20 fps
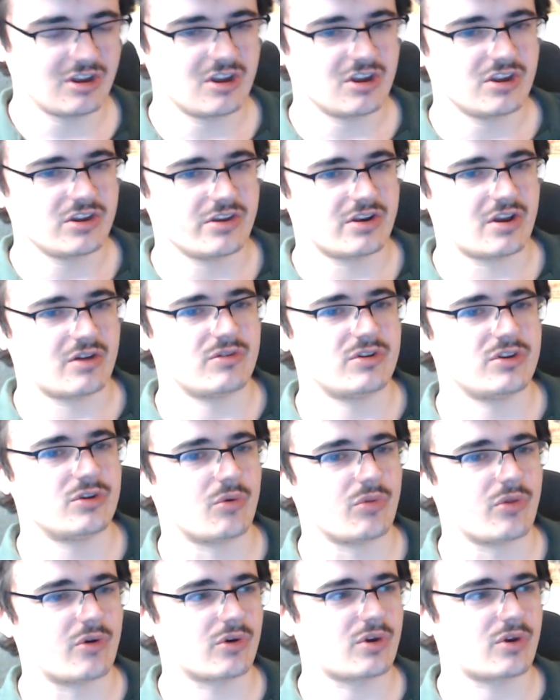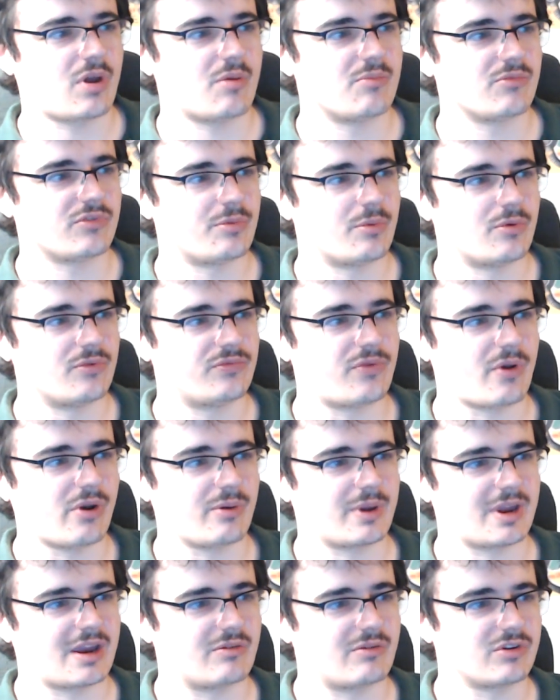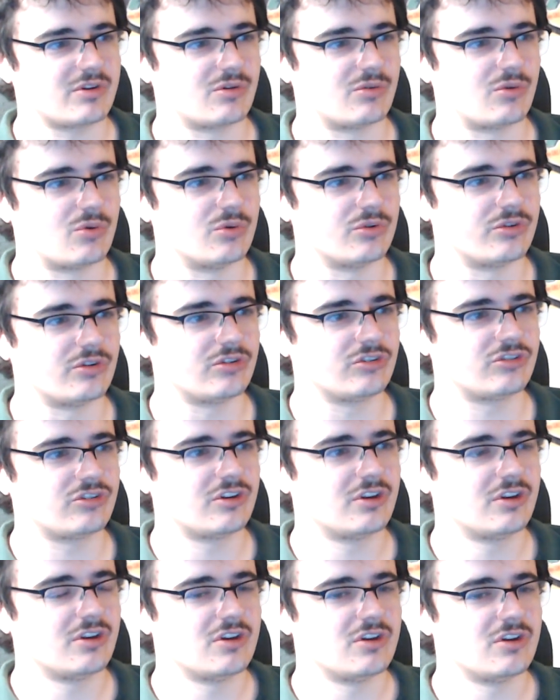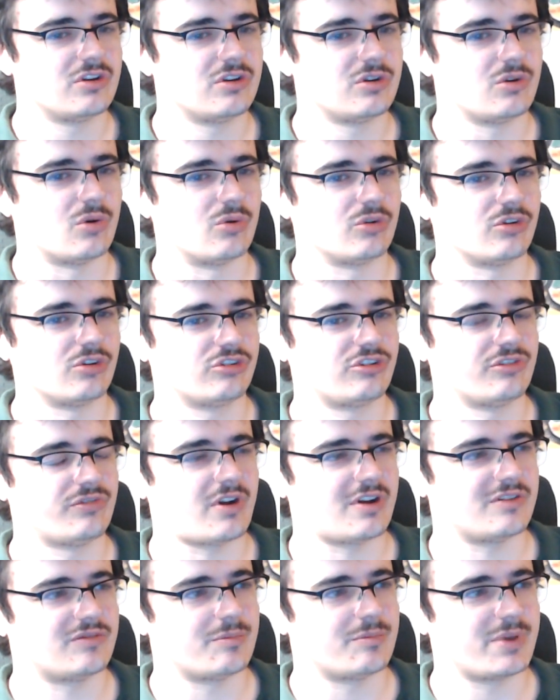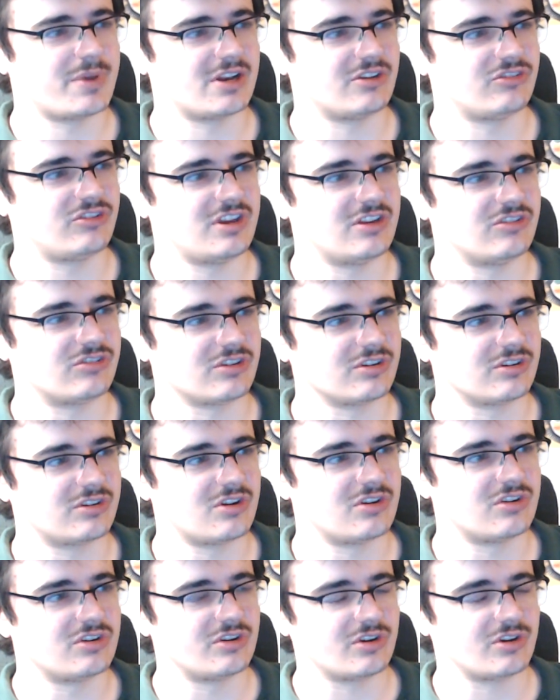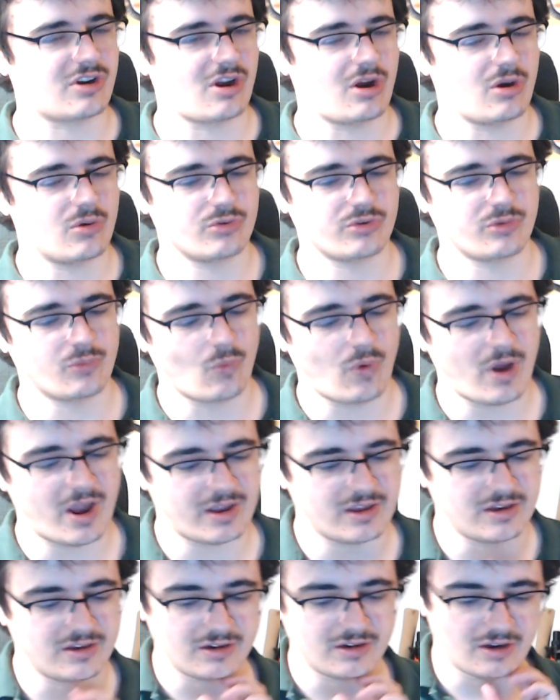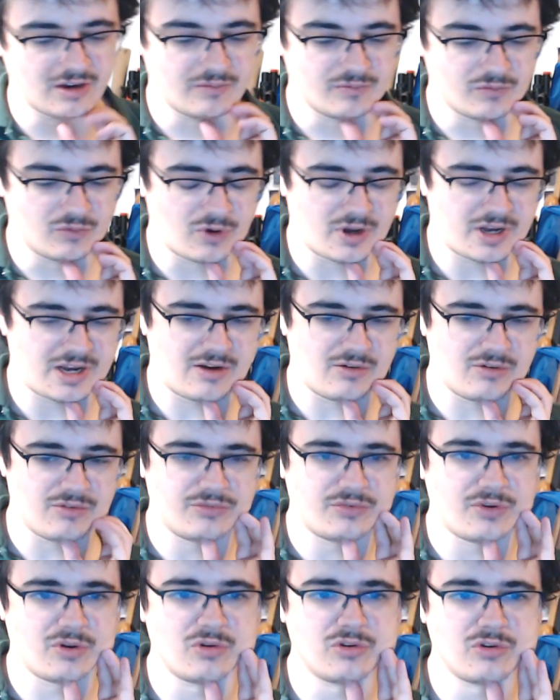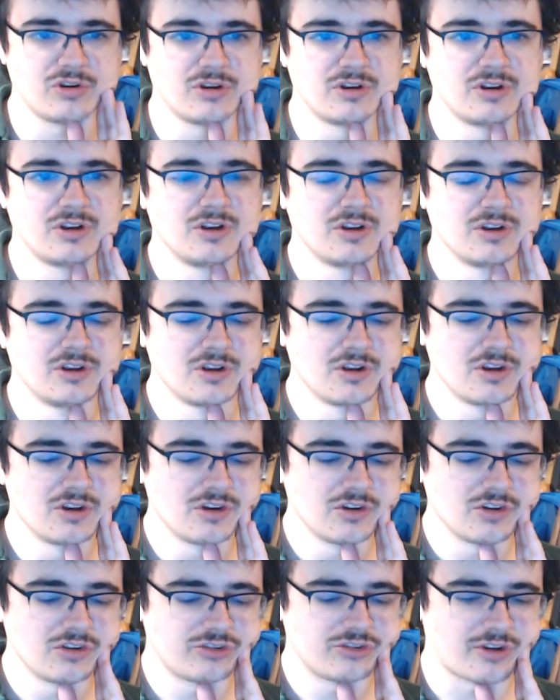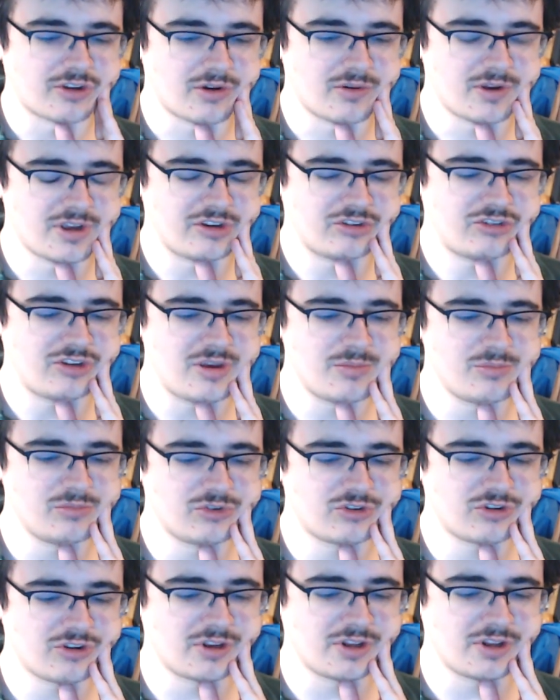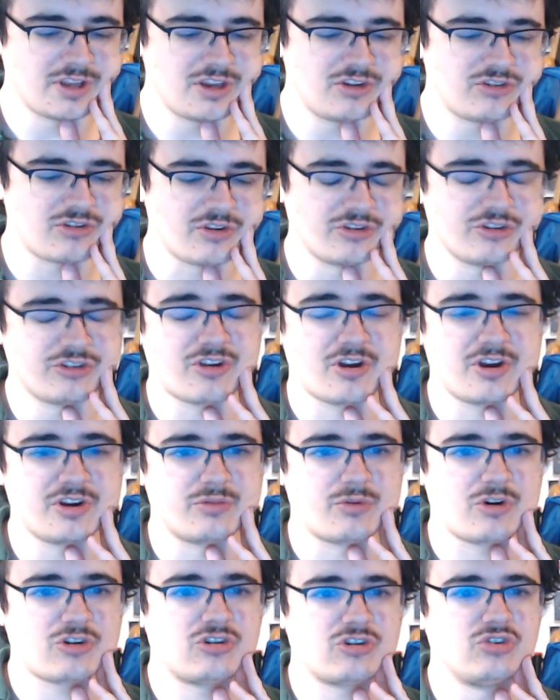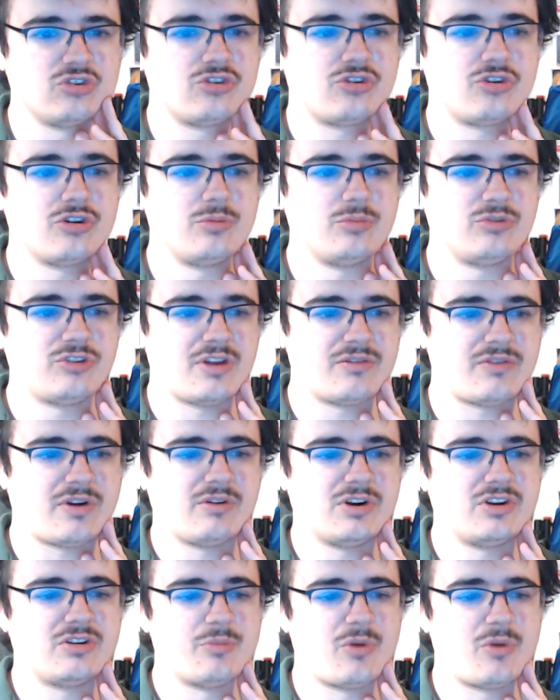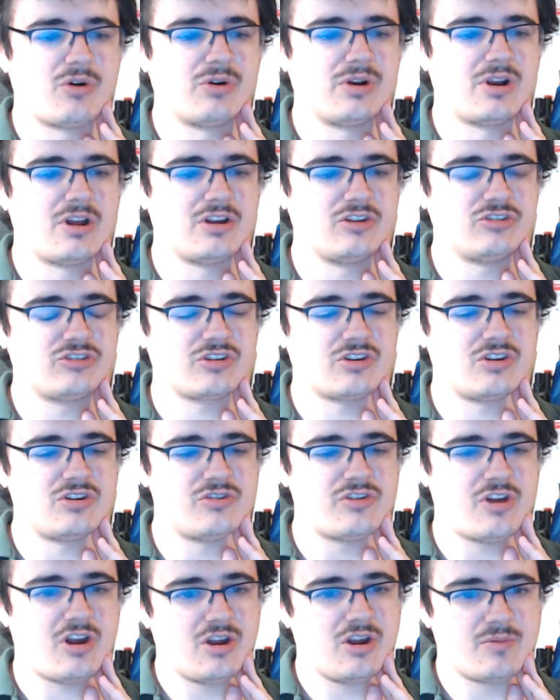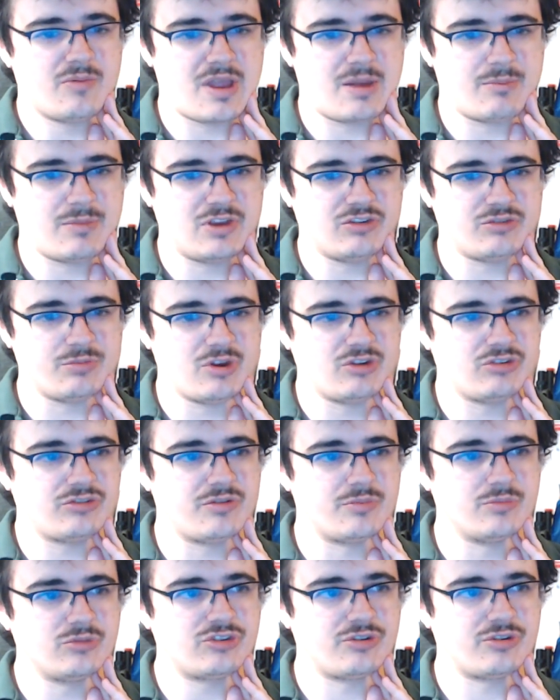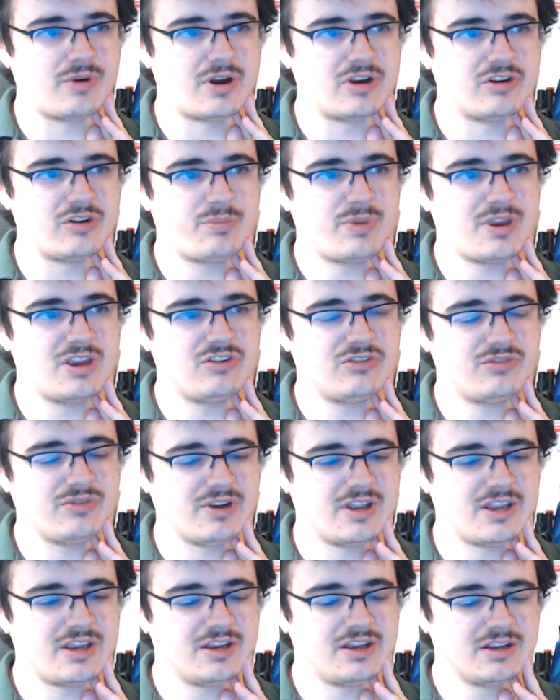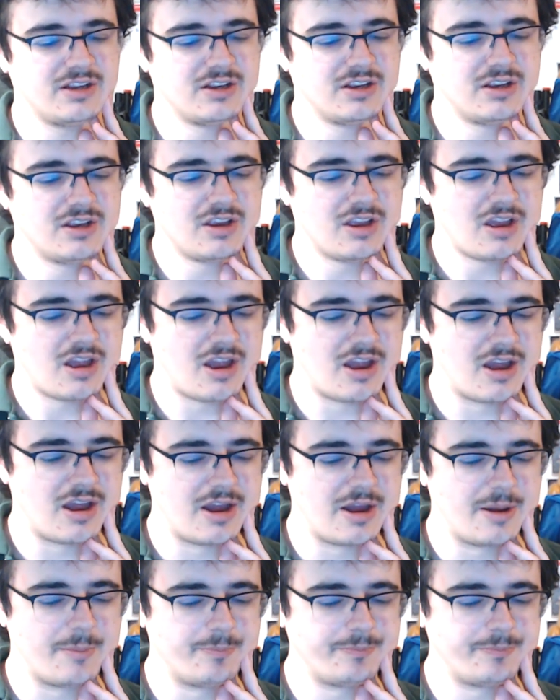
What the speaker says: You know, you're not comfortable following out your orders, your survivability isn't good, and you're cold and wet, you know, running out of food. So it seems, at least on the side of Russian troops, they're very demoralised, and you'd hope that means most of them surrender peacefully. I